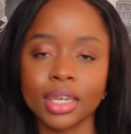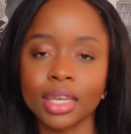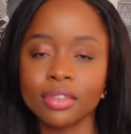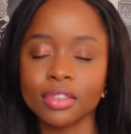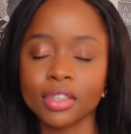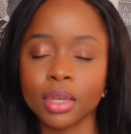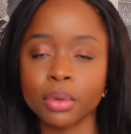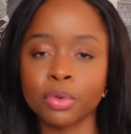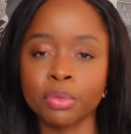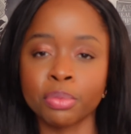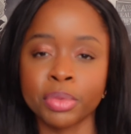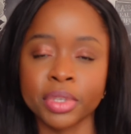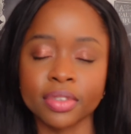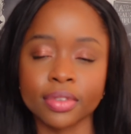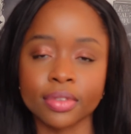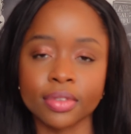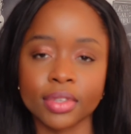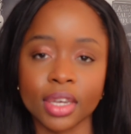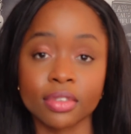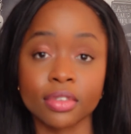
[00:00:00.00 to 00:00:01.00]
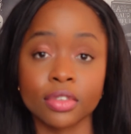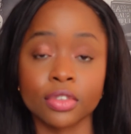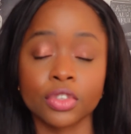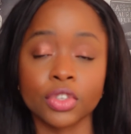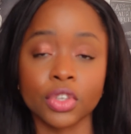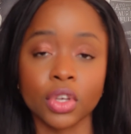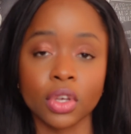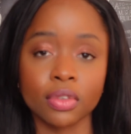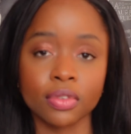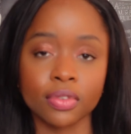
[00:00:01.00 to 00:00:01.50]
next type of business taxes
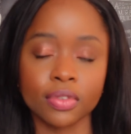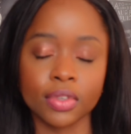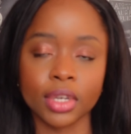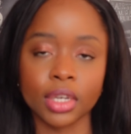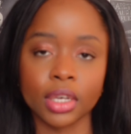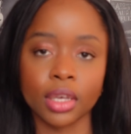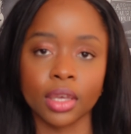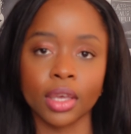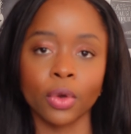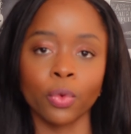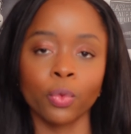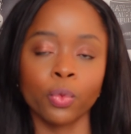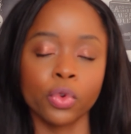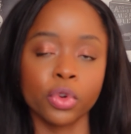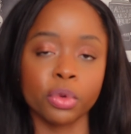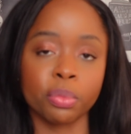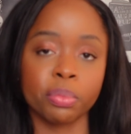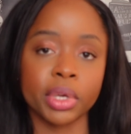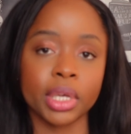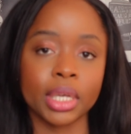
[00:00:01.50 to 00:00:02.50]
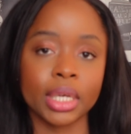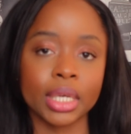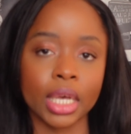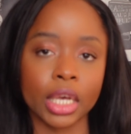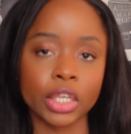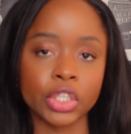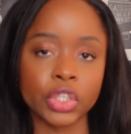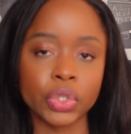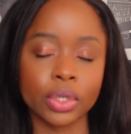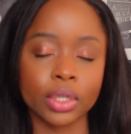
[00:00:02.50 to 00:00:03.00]
to consider here would be
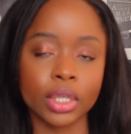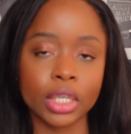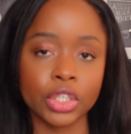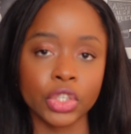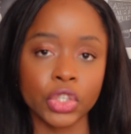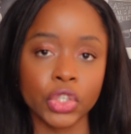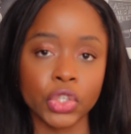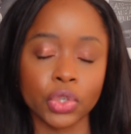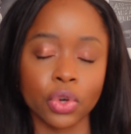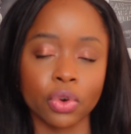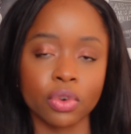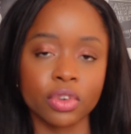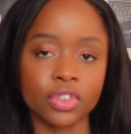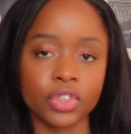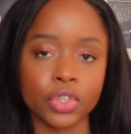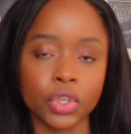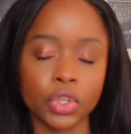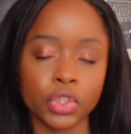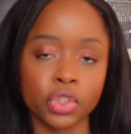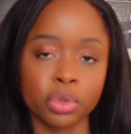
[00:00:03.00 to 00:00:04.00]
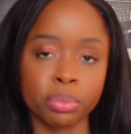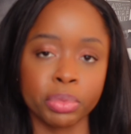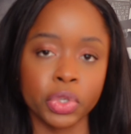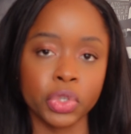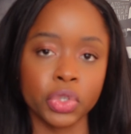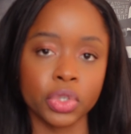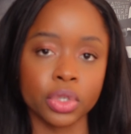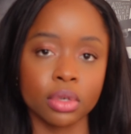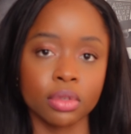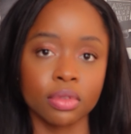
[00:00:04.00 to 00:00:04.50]
national insurance
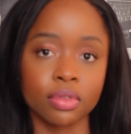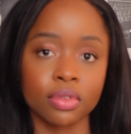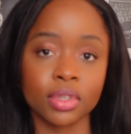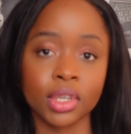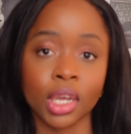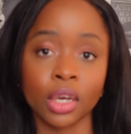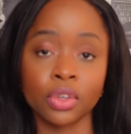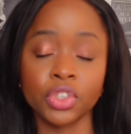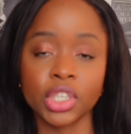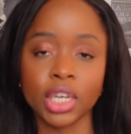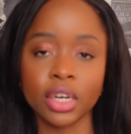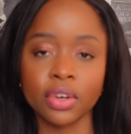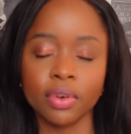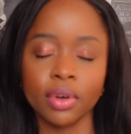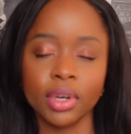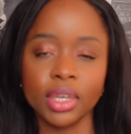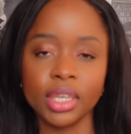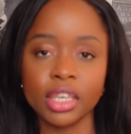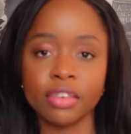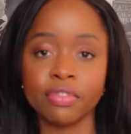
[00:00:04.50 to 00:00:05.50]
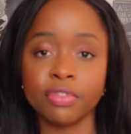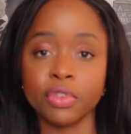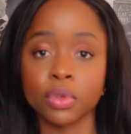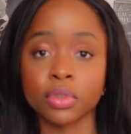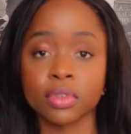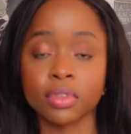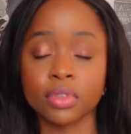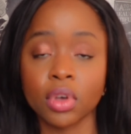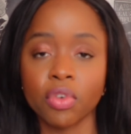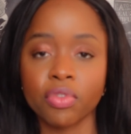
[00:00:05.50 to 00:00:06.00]
contributions. Now, generally, if you're
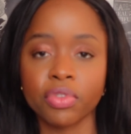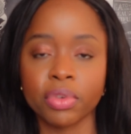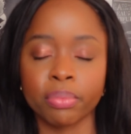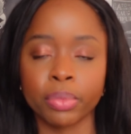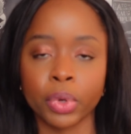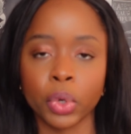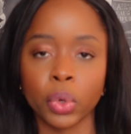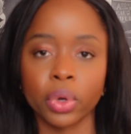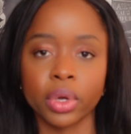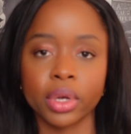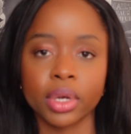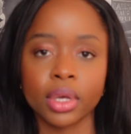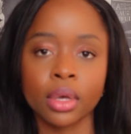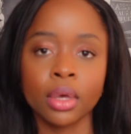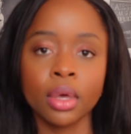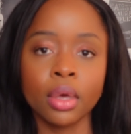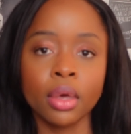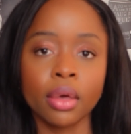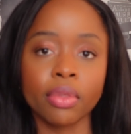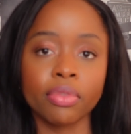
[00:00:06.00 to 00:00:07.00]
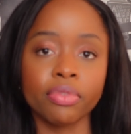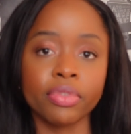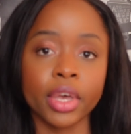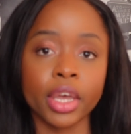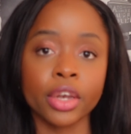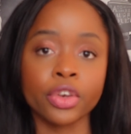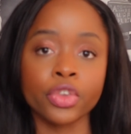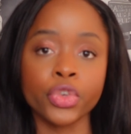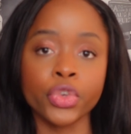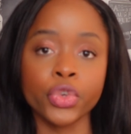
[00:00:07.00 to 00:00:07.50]
self-employed,
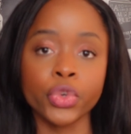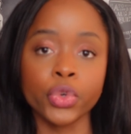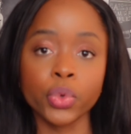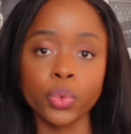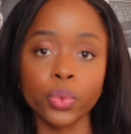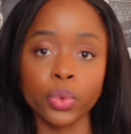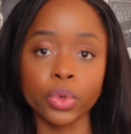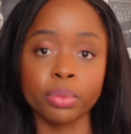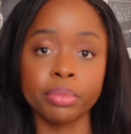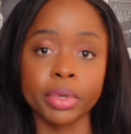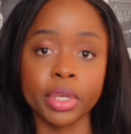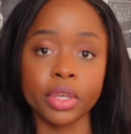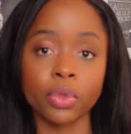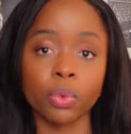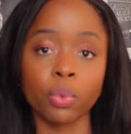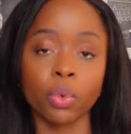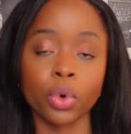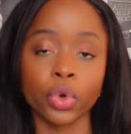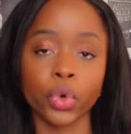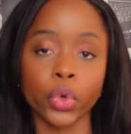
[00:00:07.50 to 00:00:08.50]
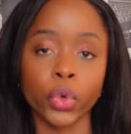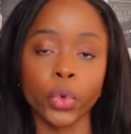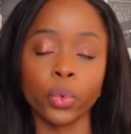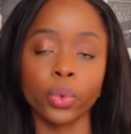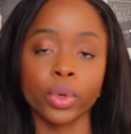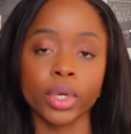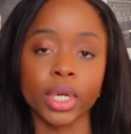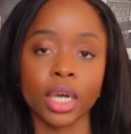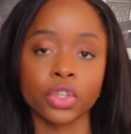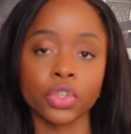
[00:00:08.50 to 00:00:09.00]
then you would be the one who
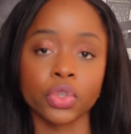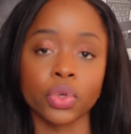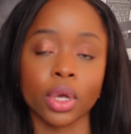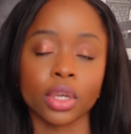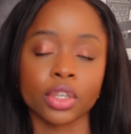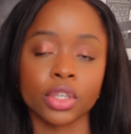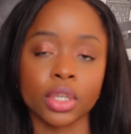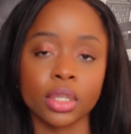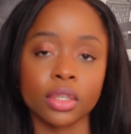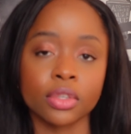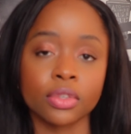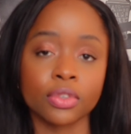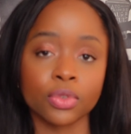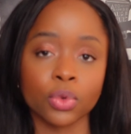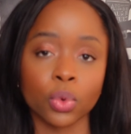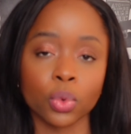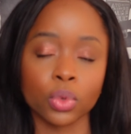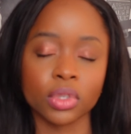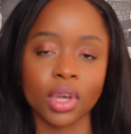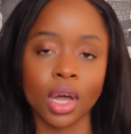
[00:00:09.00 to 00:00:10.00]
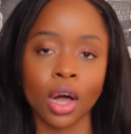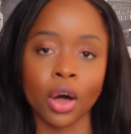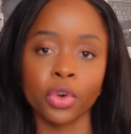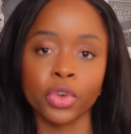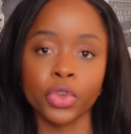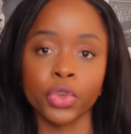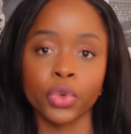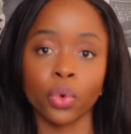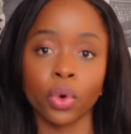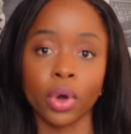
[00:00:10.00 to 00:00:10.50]
would actually sort
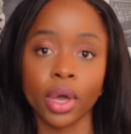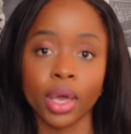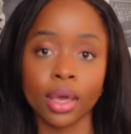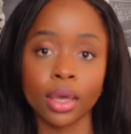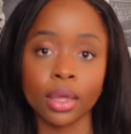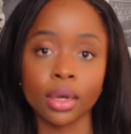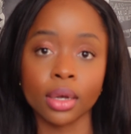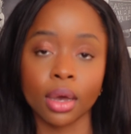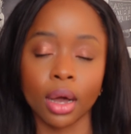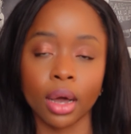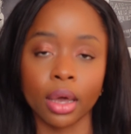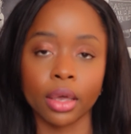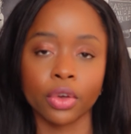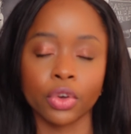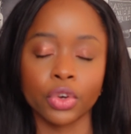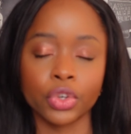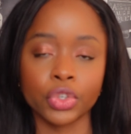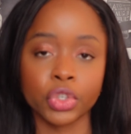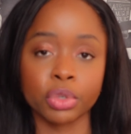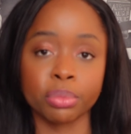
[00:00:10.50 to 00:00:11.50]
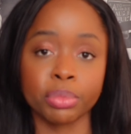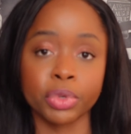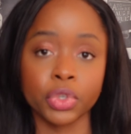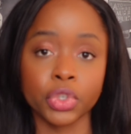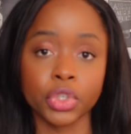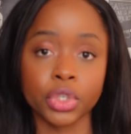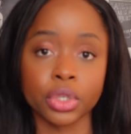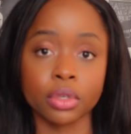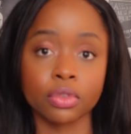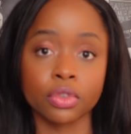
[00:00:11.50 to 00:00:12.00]
out your NI
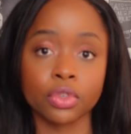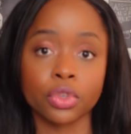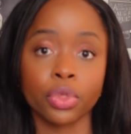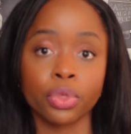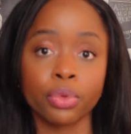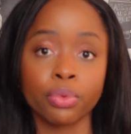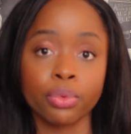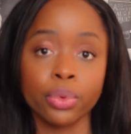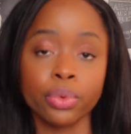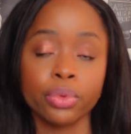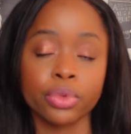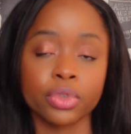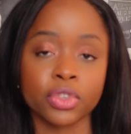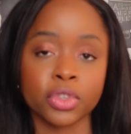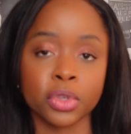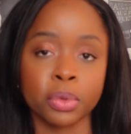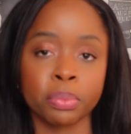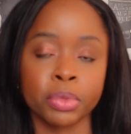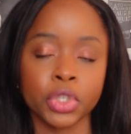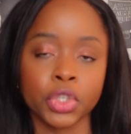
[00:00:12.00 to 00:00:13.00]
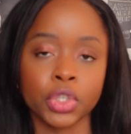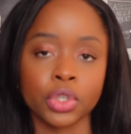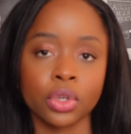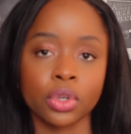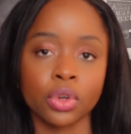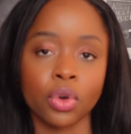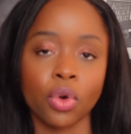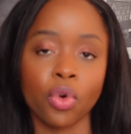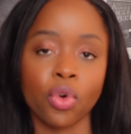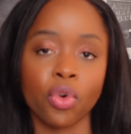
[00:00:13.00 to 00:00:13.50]
contributions through the
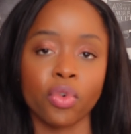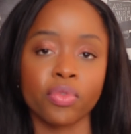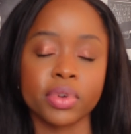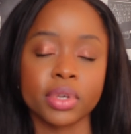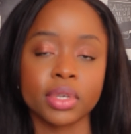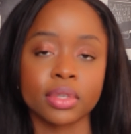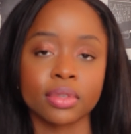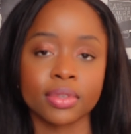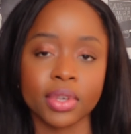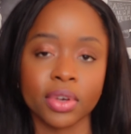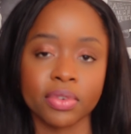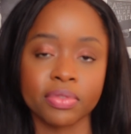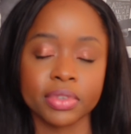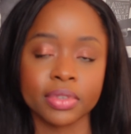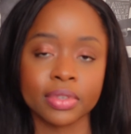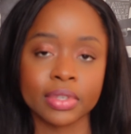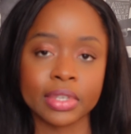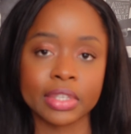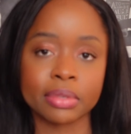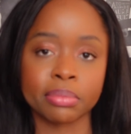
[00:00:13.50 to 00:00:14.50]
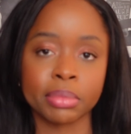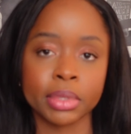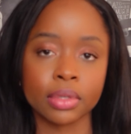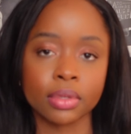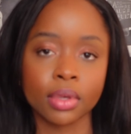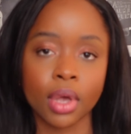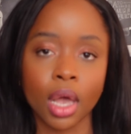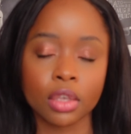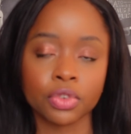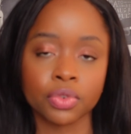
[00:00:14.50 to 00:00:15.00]
submission of a
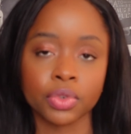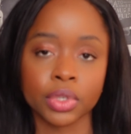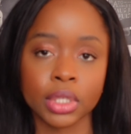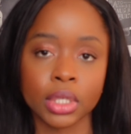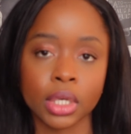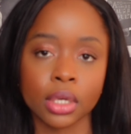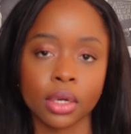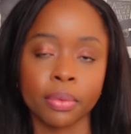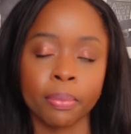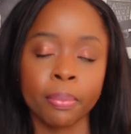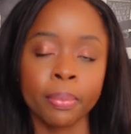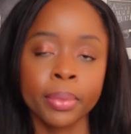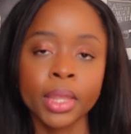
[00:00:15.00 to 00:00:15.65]
self-assessment tax return.